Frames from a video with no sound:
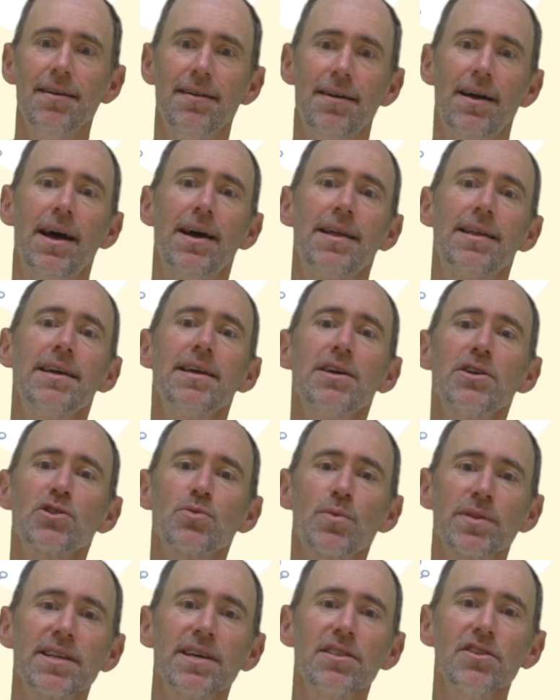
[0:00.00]
And here's
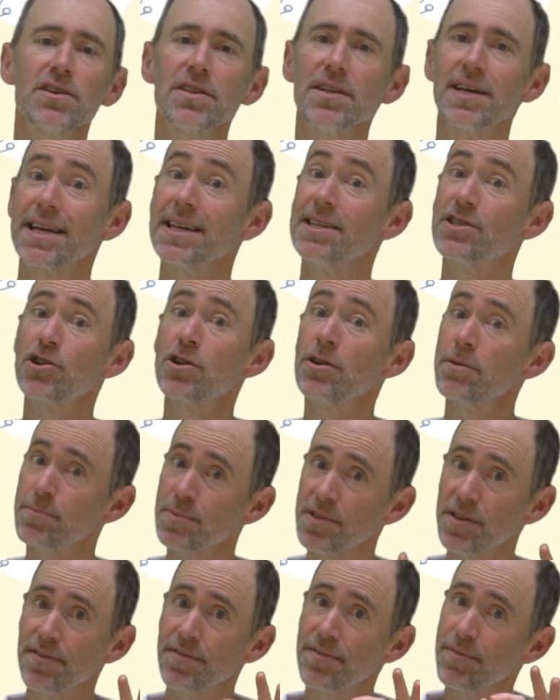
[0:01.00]
what they look like in
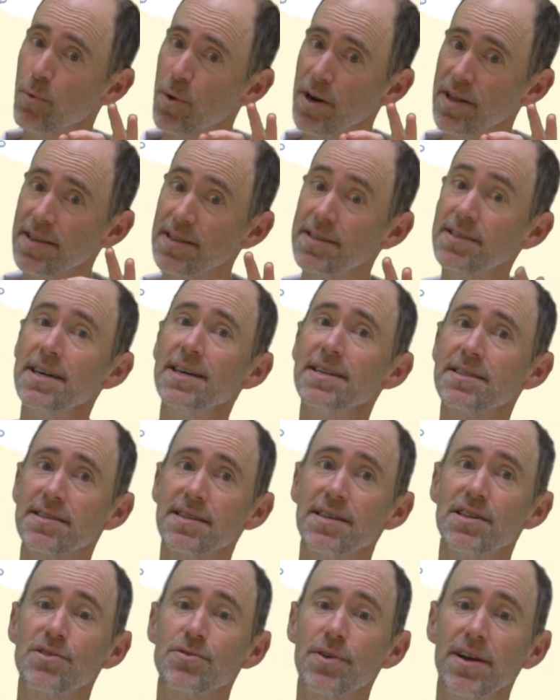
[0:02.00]
terms of where the dust
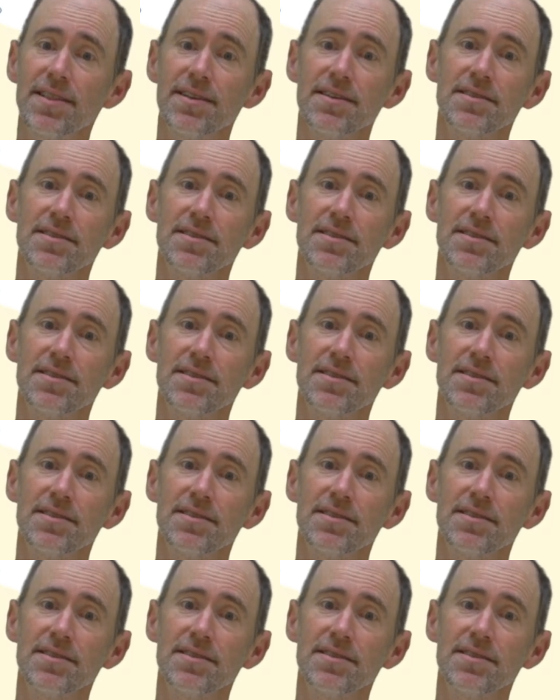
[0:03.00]
is, right?